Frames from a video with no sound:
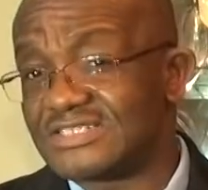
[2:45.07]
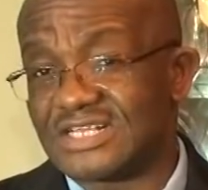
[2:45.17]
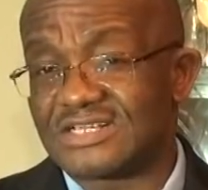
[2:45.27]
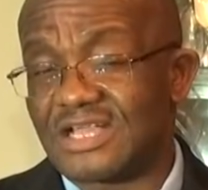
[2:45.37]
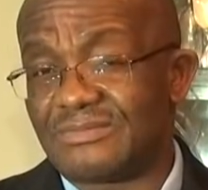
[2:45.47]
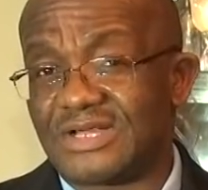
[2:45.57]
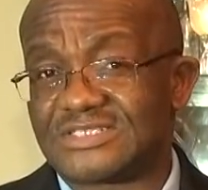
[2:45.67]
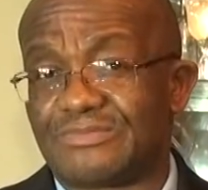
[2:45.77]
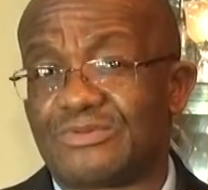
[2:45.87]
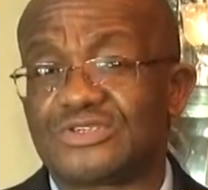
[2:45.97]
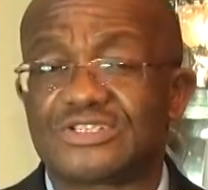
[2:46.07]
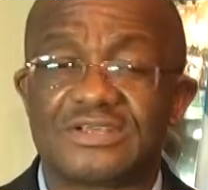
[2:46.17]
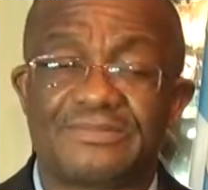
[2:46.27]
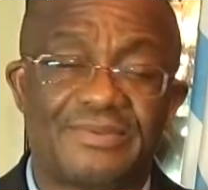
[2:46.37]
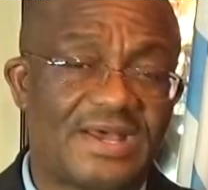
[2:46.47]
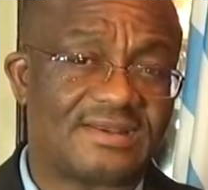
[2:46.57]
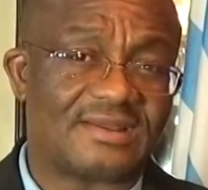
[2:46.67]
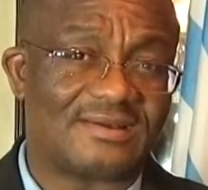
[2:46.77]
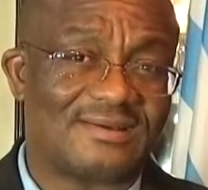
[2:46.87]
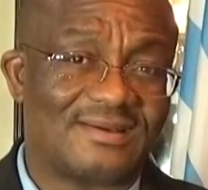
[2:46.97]
can come as a political partner,
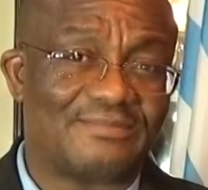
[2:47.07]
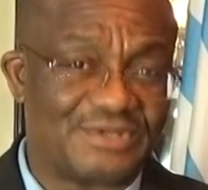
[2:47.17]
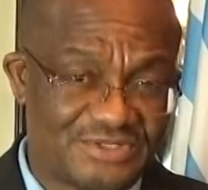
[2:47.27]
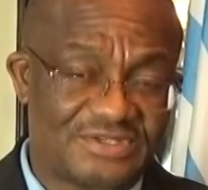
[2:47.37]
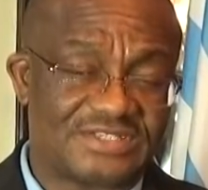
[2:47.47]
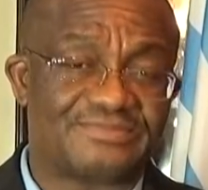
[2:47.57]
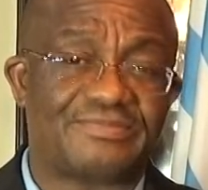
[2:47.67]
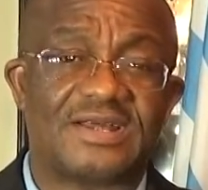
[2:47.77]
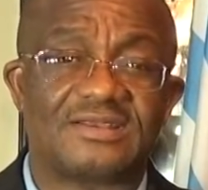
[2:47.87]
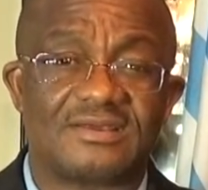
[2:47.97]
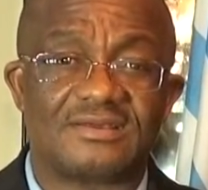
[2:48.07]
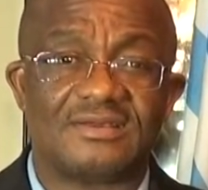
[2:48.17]
business partner,